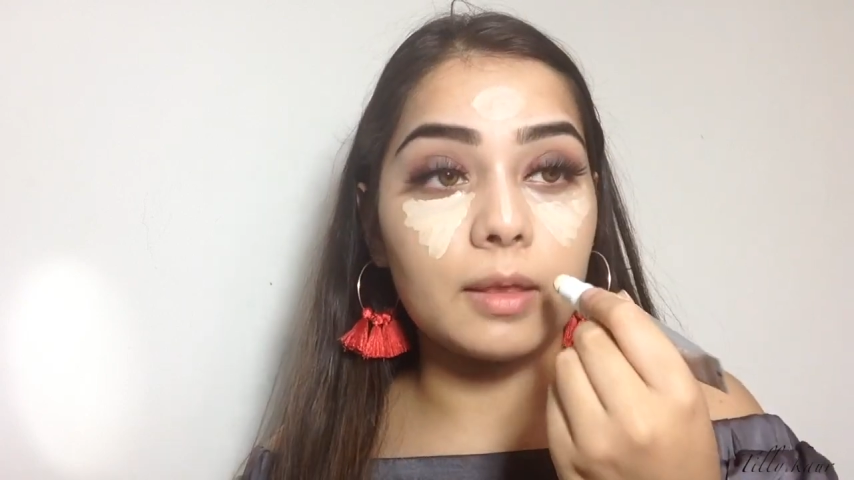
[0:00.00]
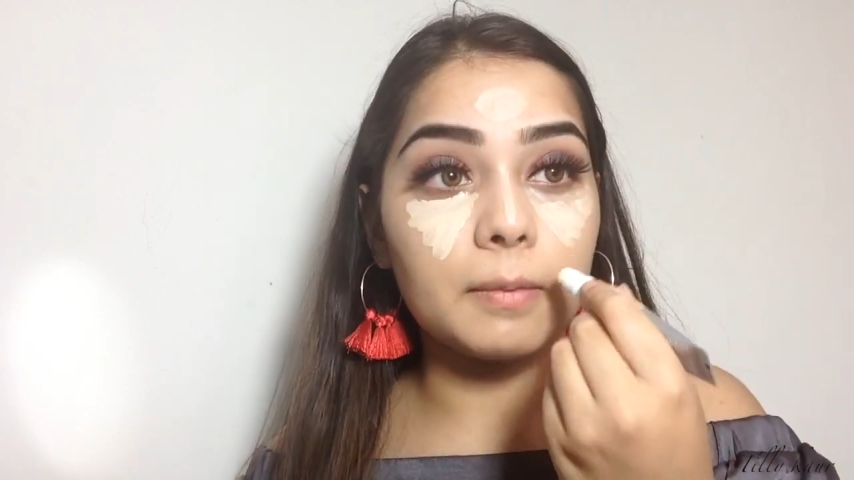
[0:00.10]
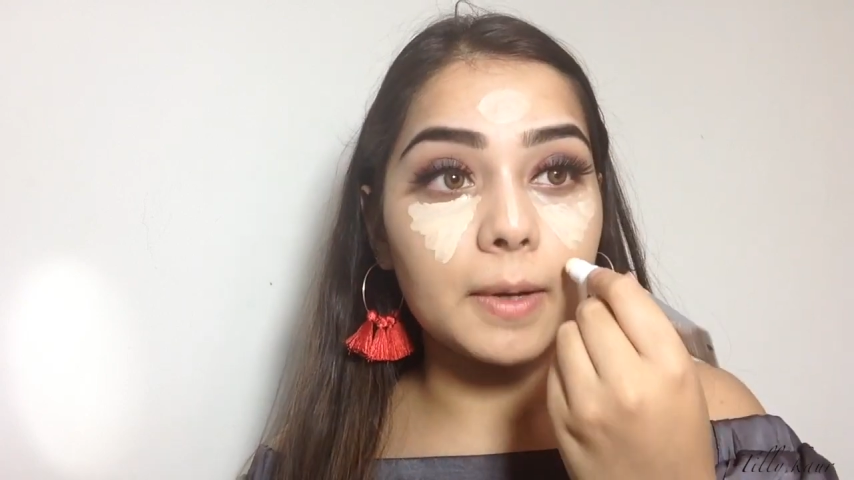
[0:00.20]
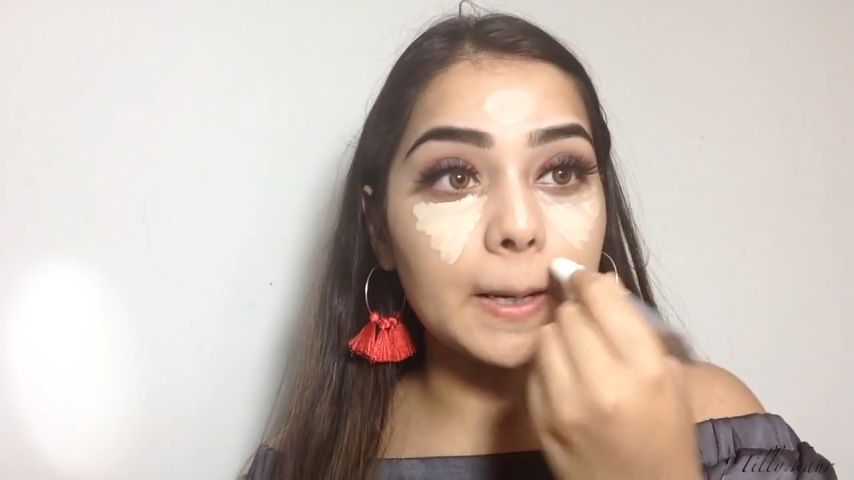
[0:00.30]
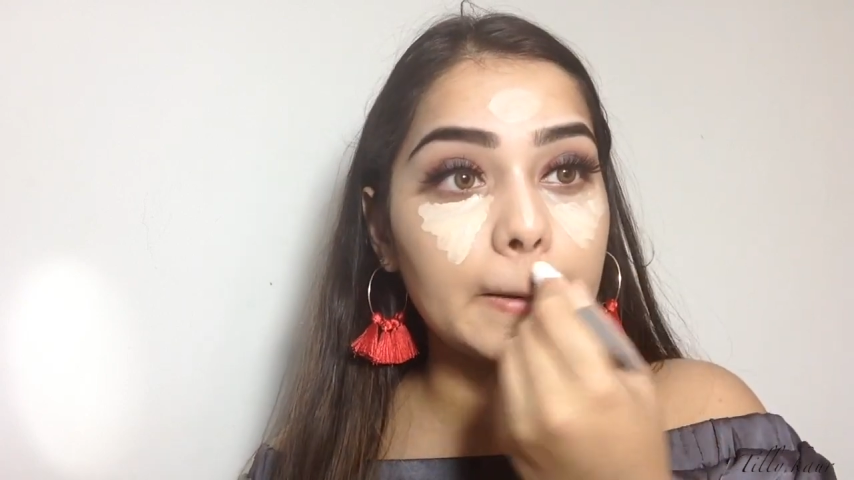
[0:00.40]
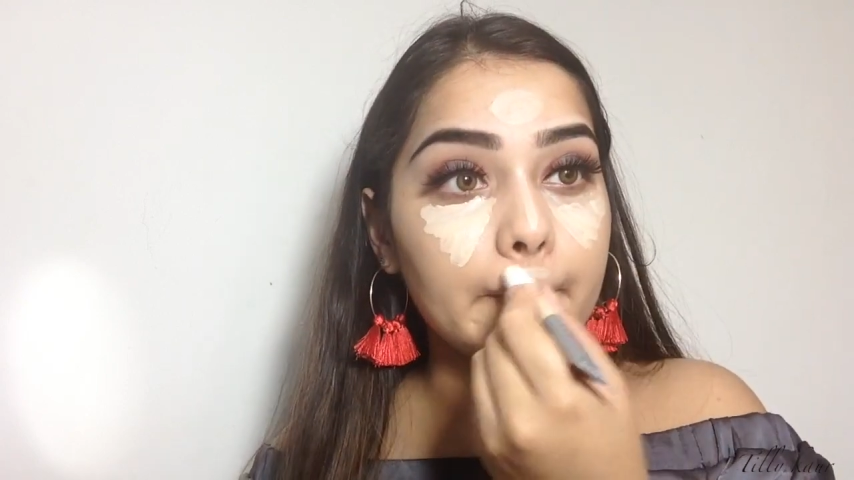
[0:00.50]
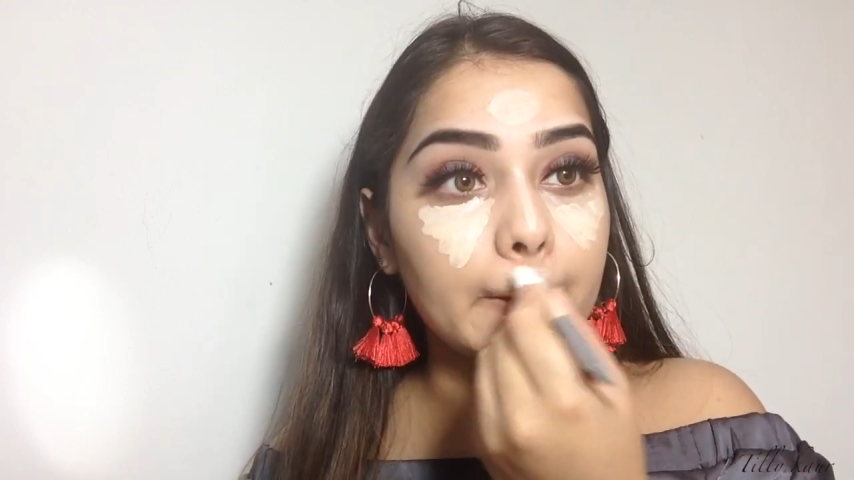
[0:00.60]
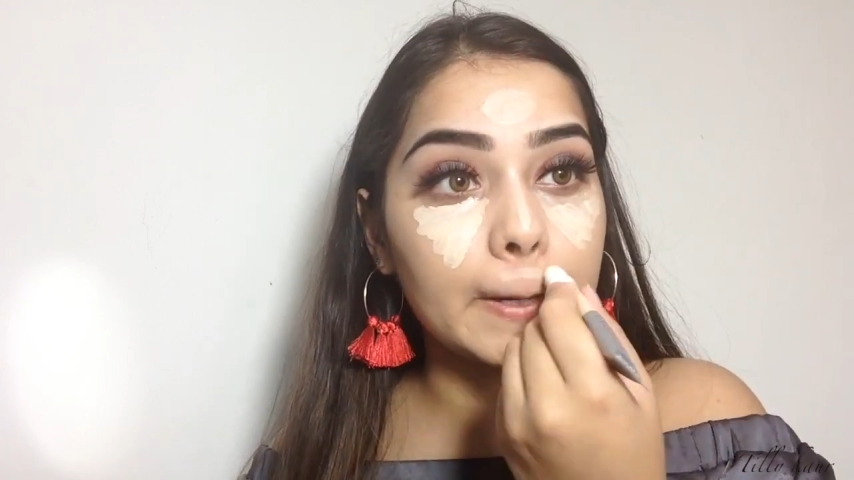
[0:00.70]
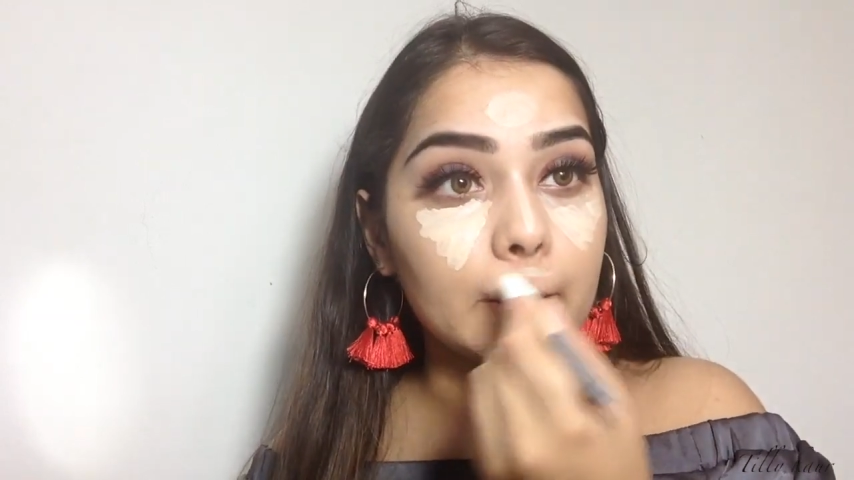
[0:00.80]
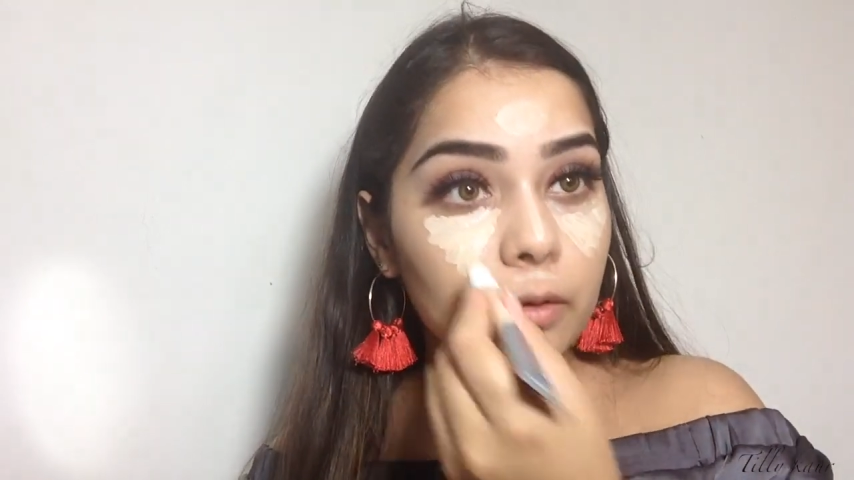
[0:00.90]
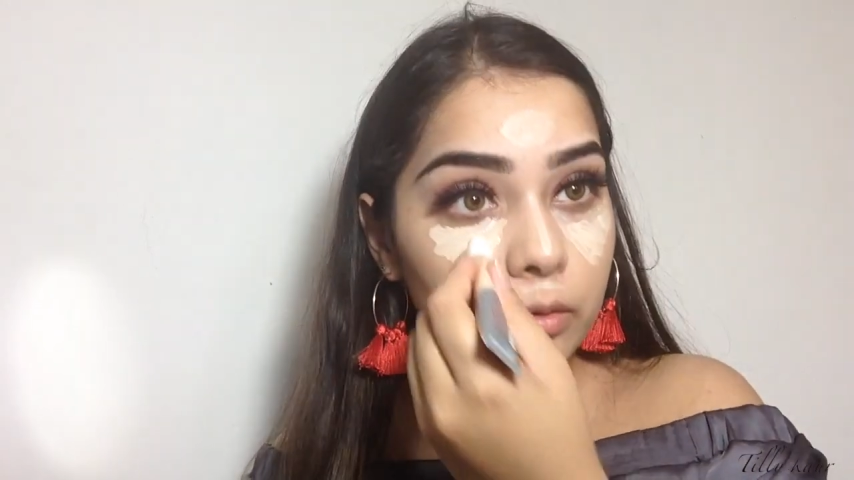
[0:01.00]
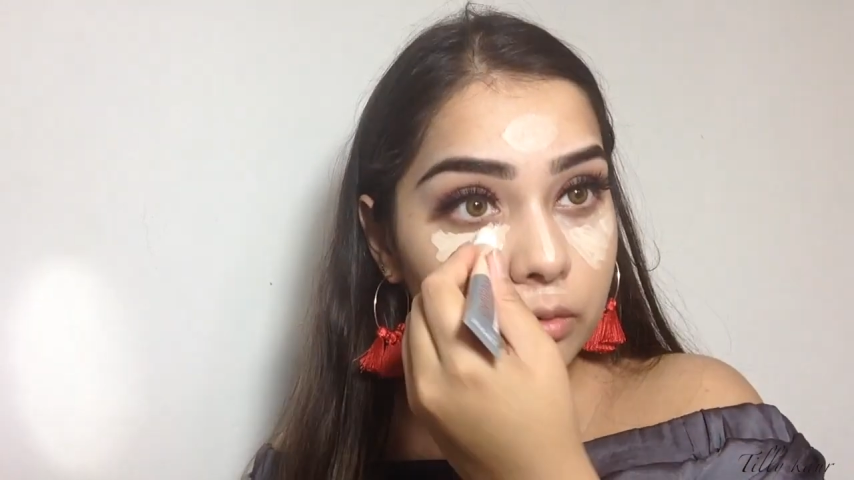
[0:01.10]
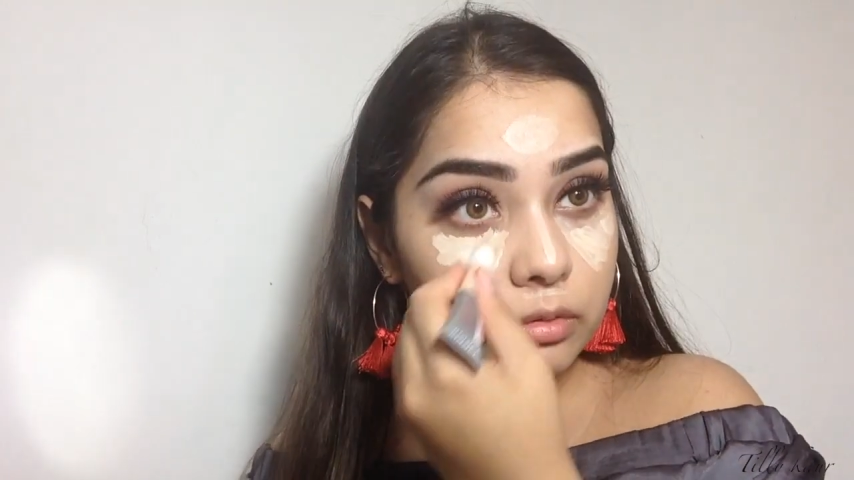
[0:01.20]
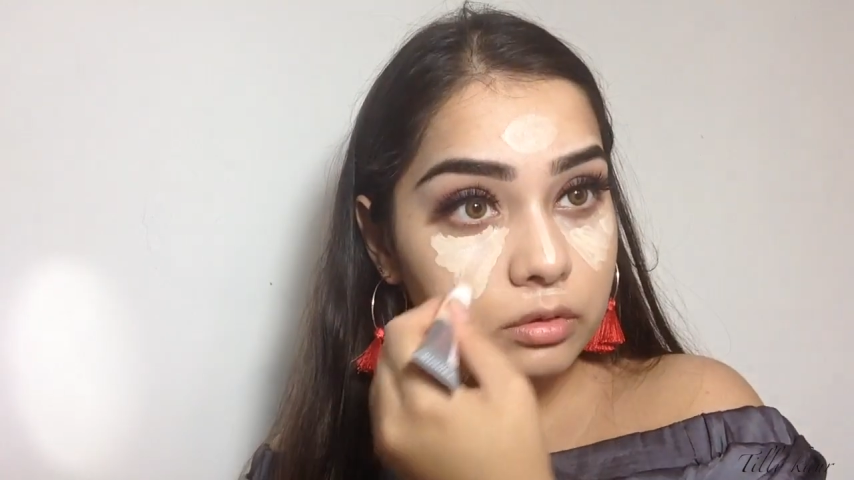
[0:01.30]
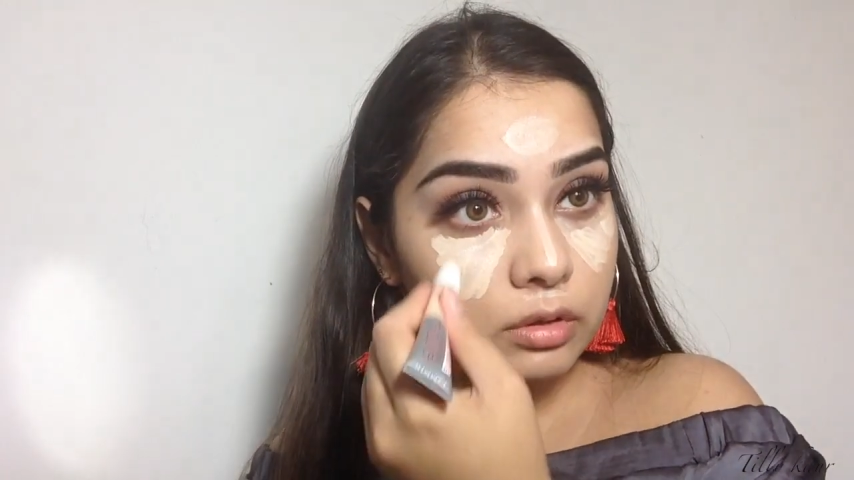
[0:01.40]
the middle of my
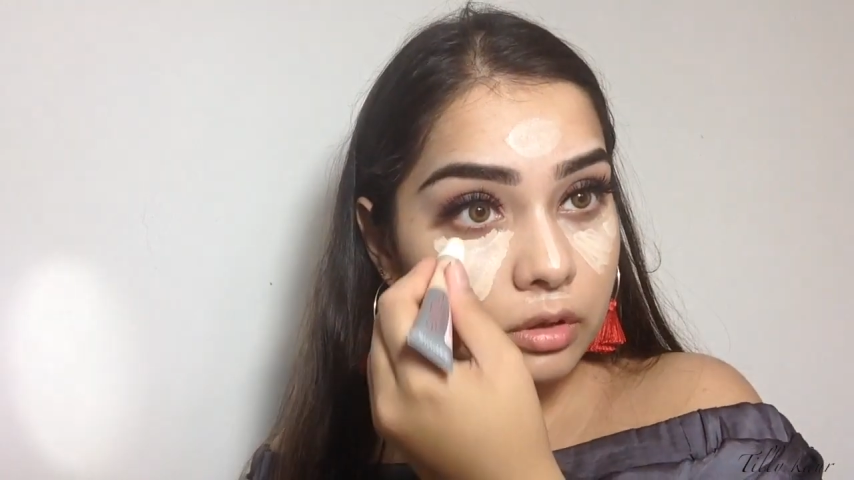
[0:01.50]
nose,